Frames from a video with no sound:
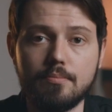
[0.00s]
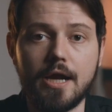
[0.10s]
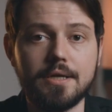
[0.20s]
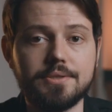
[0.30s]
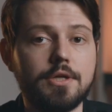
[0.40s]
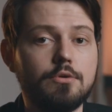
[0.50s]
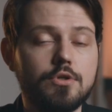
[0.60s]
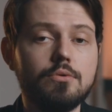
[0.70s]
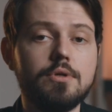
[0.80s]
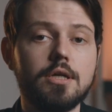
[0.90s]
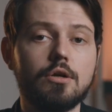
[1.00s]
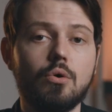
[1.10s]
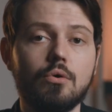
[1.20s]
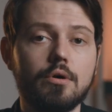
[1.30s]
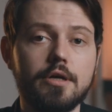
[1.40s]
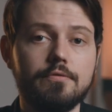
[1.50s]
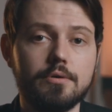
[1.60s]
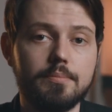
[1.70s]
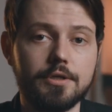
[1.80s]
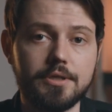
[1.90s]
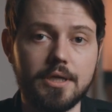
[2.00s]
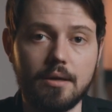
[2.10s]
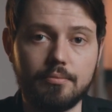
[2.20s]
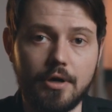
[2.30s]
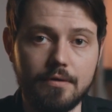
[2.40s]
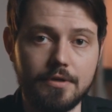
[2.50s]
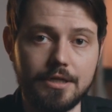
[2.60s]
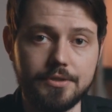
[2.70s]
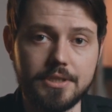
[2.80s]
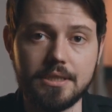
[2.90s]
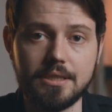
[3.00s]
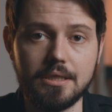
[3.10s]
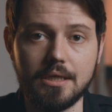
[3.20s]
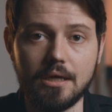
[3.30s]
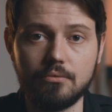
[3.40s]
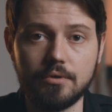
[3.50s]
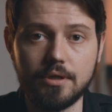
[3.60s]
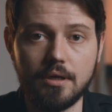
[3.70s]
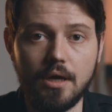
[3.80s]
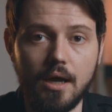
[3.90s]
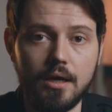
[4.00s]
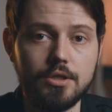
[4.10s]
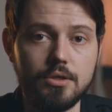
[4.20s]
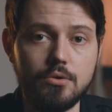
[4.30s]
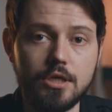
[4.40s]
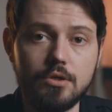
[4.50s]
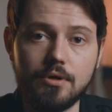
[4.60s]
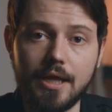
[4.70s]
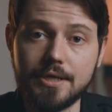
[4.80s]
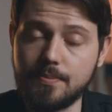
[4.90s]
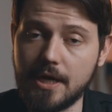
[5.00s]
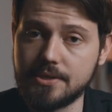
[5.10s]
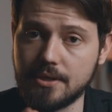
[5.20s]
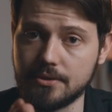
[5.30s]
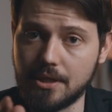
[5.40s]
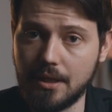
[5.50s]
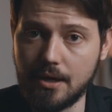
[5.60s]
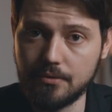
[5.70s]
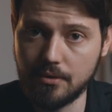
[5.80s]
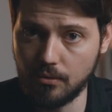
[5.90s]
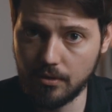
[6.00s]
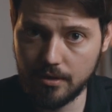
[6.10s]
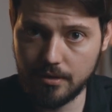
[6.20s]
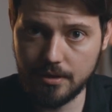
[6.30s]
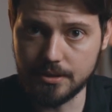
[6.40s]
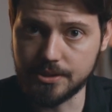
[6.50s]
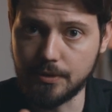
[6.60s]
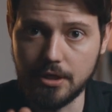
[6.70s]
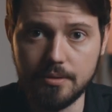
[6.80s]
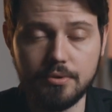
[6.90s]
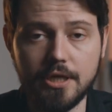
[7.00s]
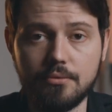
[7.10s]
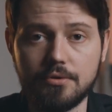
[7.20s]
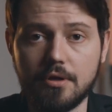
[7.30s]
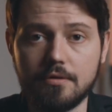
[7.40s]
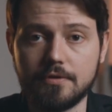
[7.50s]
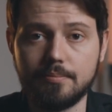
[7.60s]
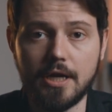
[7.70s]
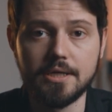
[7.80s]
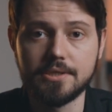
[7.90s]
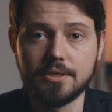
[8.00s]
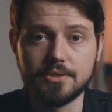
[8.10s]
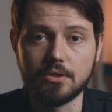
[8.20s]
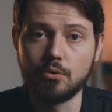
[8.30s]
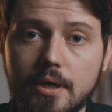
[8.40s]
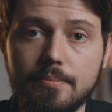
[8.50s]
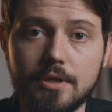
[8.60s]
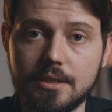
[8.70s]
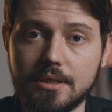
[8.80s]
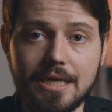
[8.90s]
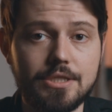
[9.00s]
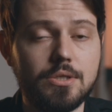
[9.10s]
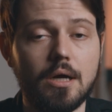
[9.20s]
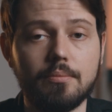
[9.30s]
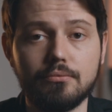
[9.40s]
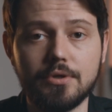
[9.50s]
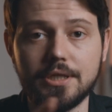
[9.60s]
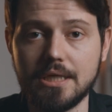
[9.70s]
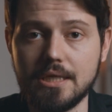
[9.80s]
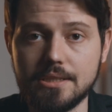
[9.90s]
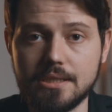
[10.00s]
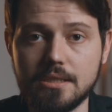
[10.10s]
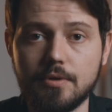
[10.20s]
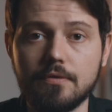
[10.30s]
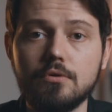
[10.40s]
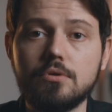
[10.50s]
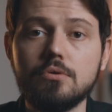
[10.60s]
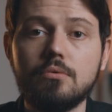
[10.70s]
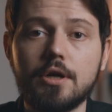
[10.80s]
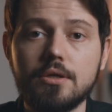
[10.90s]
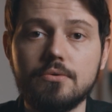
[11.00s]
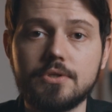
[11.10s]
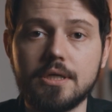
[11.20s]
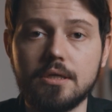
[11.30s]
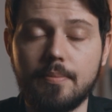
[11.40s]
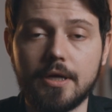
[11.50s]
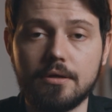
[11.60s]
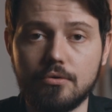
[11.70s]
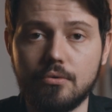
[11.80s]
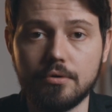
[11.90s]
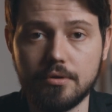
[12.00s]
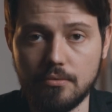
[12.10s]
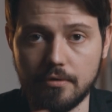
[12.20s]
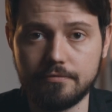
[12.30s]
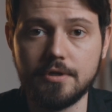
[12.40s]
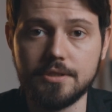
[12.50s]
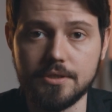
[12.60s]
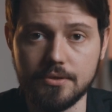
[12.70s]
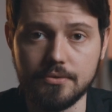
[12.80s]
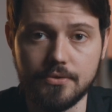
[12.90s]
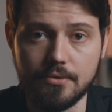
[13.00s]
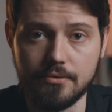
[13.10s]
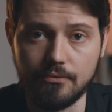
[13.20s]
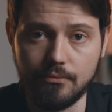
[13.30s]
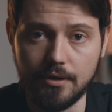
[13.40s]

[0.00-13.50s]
in mind is that you do need a core if you're building a private LTE network. You can utilize Baicells Cloud Core. It's plug and play with all of our Baicells equipment and gets you up really easy, but if you do want to use an independent core, you are free to do so as